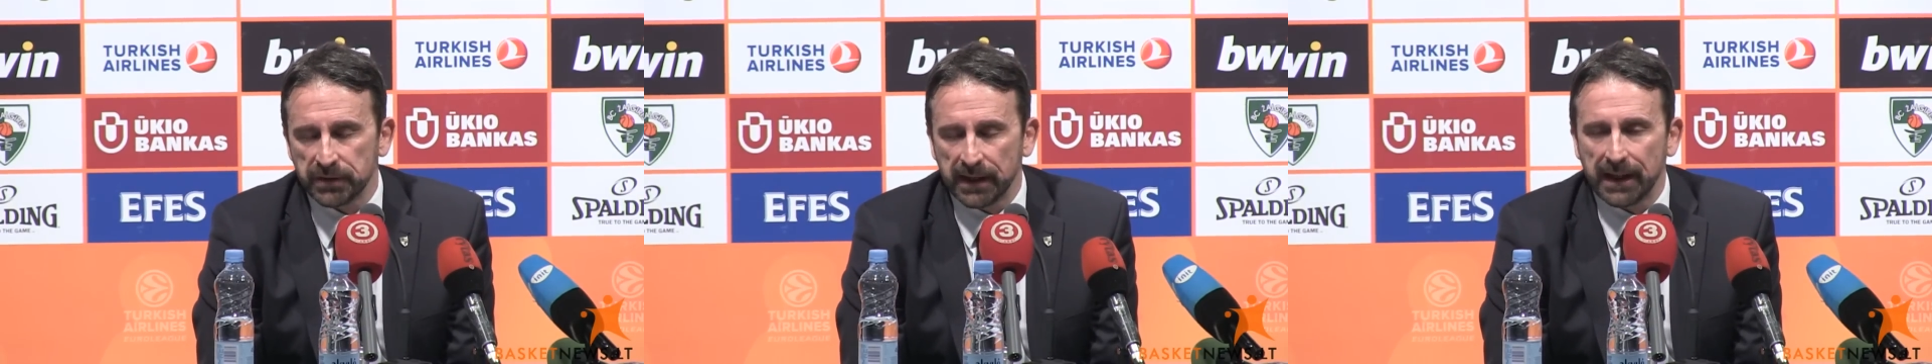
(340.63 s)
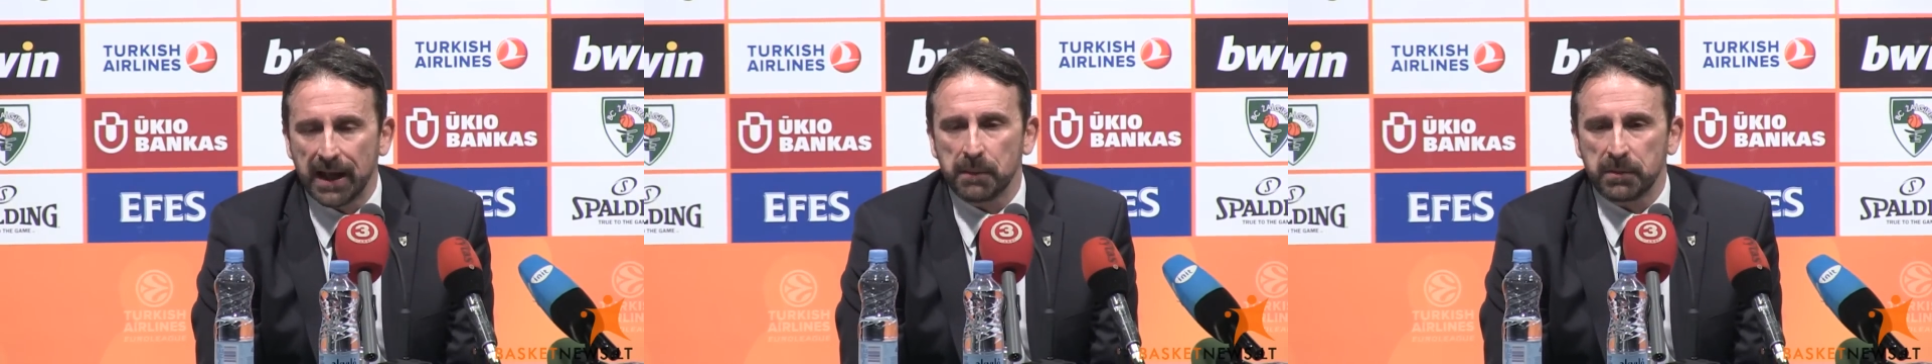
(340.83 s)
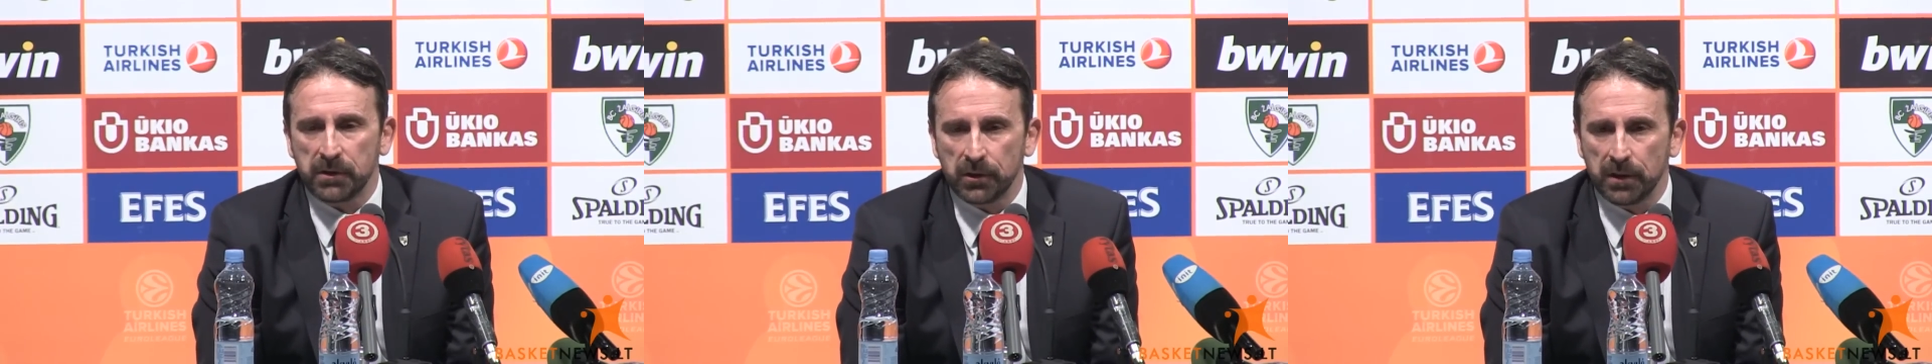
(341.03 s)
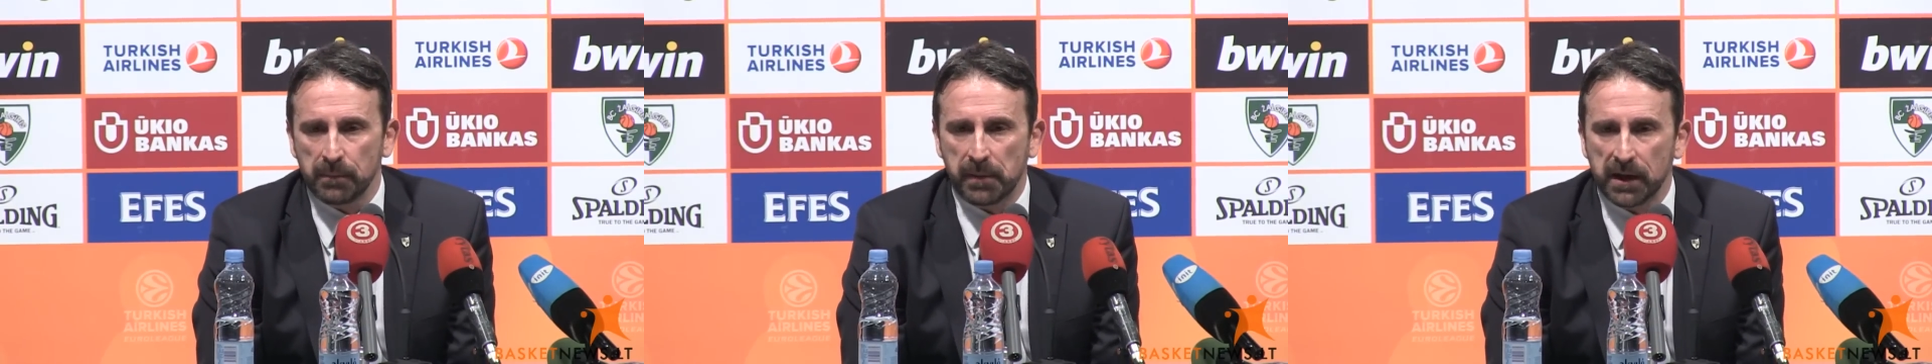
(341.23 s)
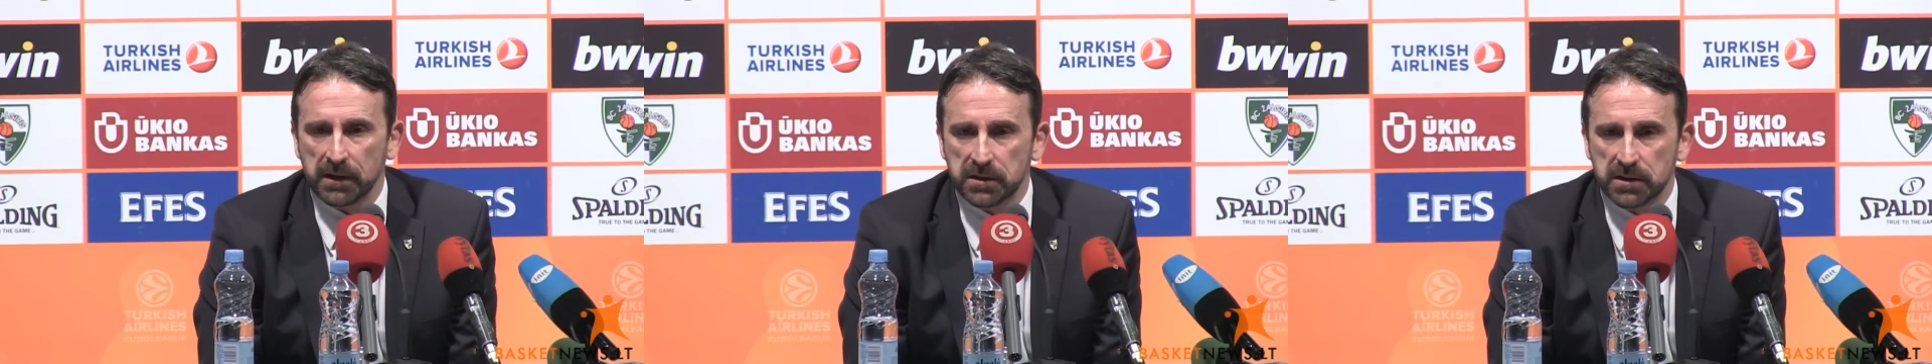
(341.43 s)
that happen on the
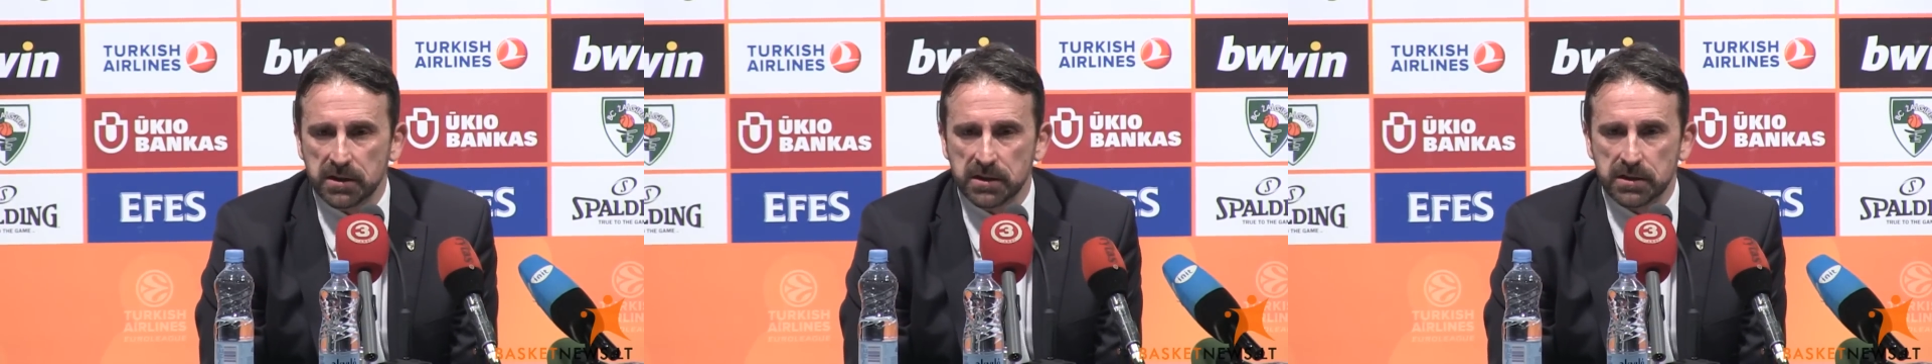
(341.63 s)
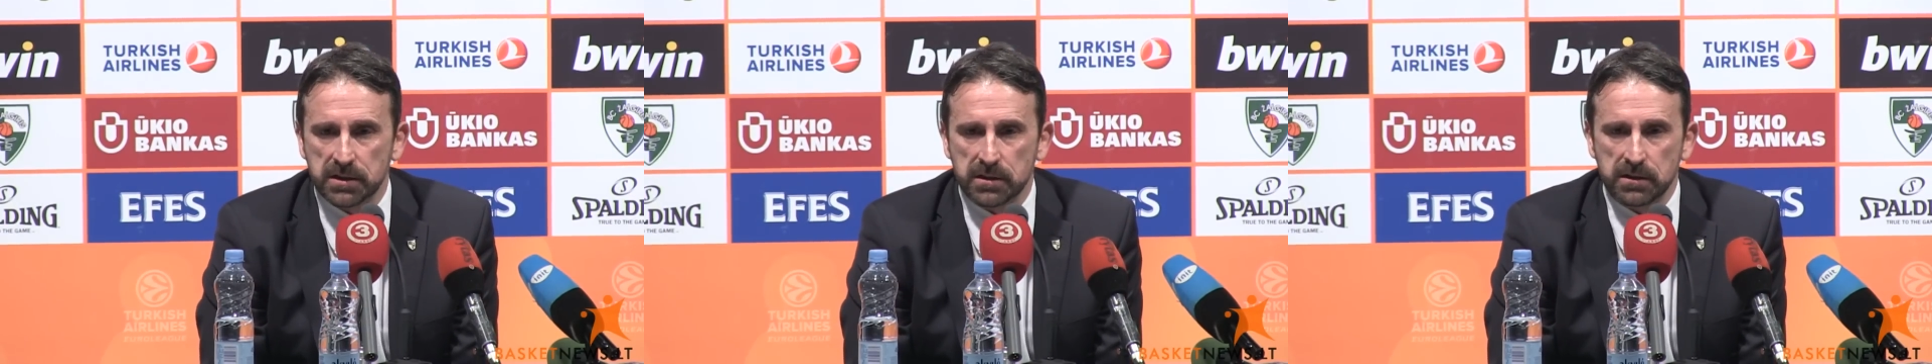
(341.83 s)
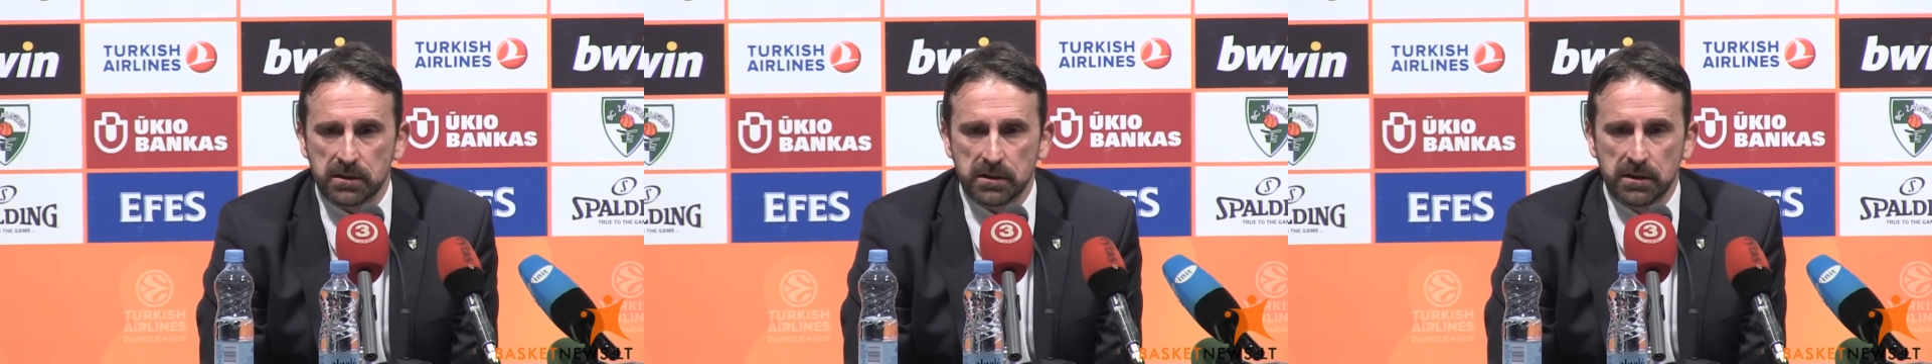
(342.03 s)
practices,